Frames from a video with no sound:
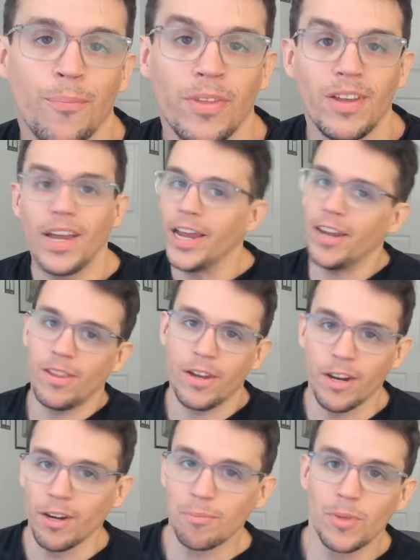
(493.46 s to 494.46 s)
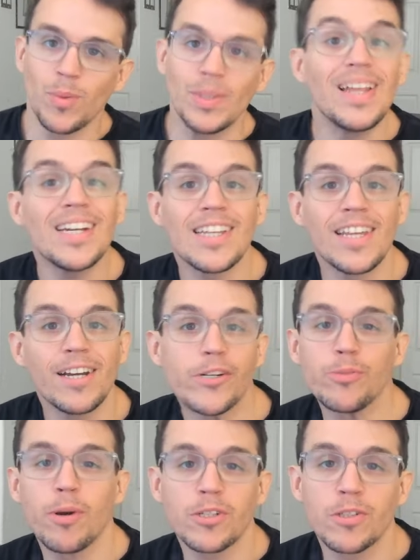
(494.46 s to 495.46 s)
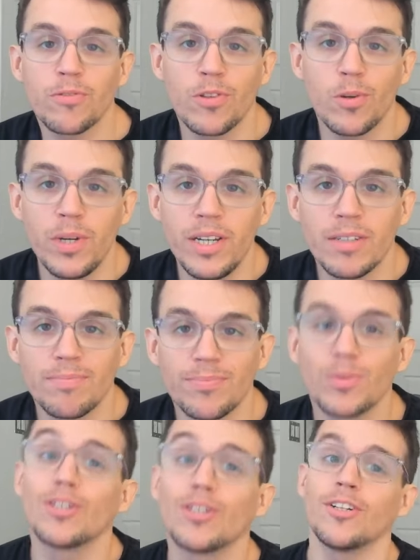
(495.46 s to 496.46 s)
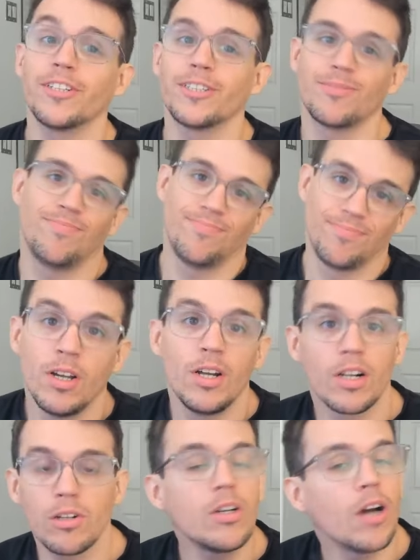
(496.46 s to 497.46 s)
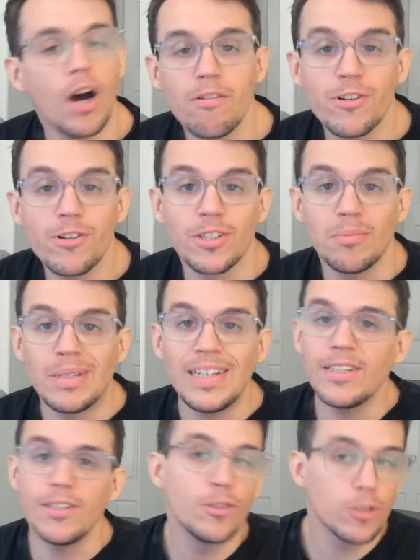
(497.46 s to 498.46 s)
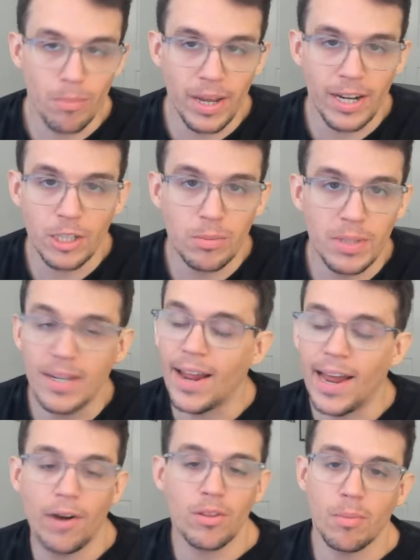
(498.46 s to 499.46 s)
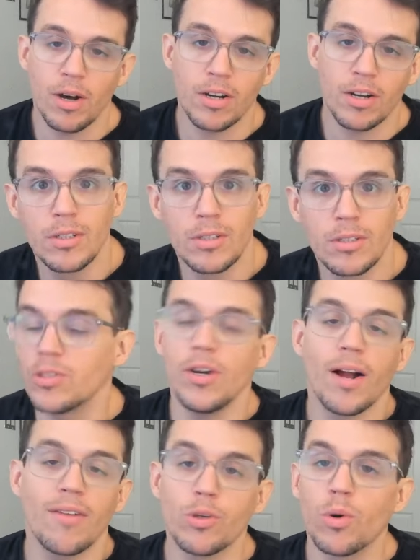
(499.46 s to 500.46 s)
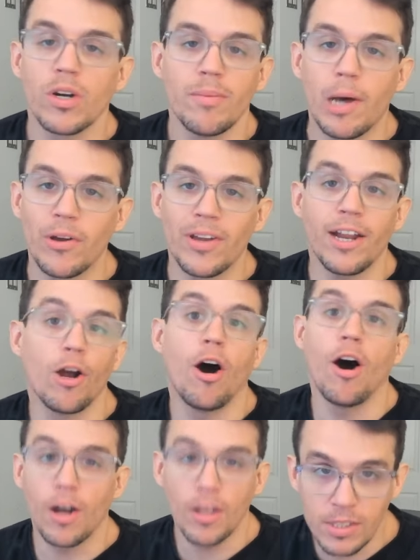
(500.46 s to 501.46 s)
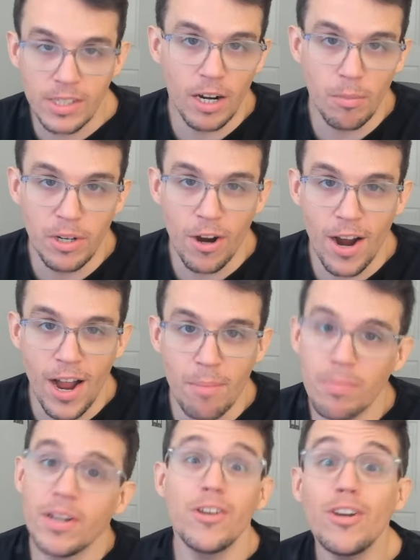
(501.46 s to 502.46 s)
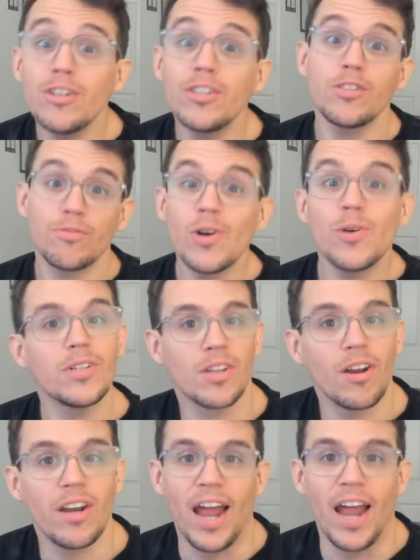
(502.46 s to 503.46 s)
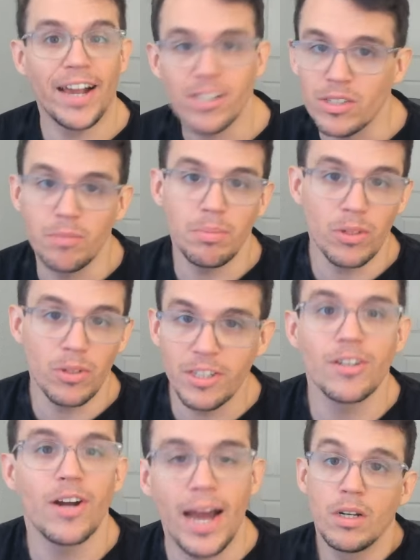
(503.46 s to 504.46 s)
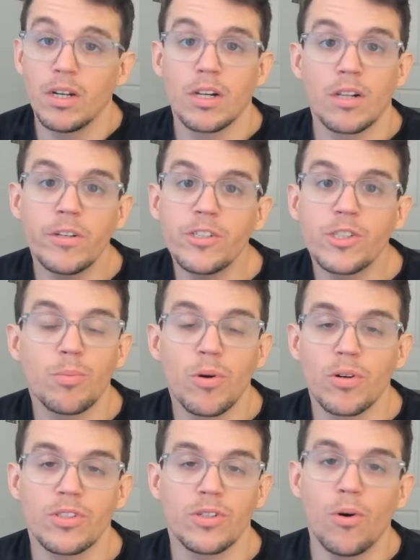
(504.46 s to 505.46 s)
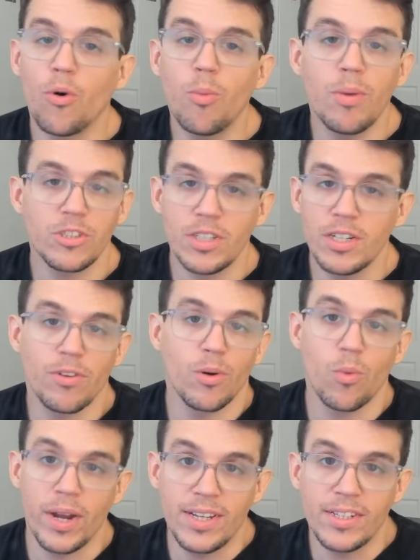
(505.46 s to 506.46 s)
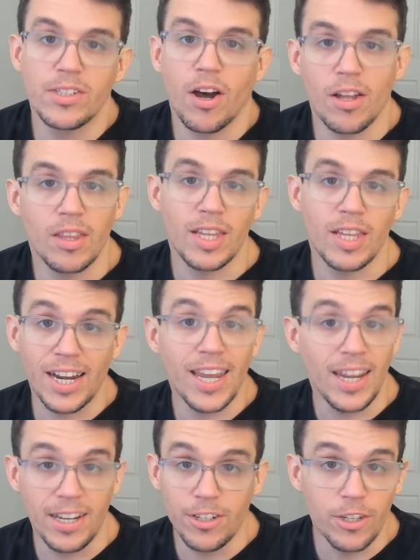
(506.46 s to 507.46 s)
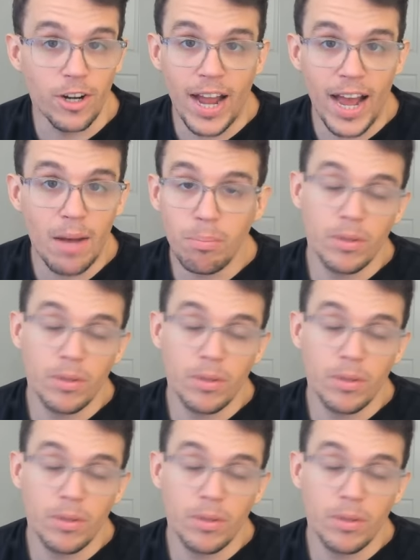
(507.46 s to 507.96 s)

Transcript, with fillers: Hey there. We'd like to thank our sponsor for the week, Clerk. Clerk offers complete user management out of the box, so you don't have to worry about getting auth set up in your app. You can just focus on actually building your app. Clerk supports a whole bunch of different ways to authenticate into your app.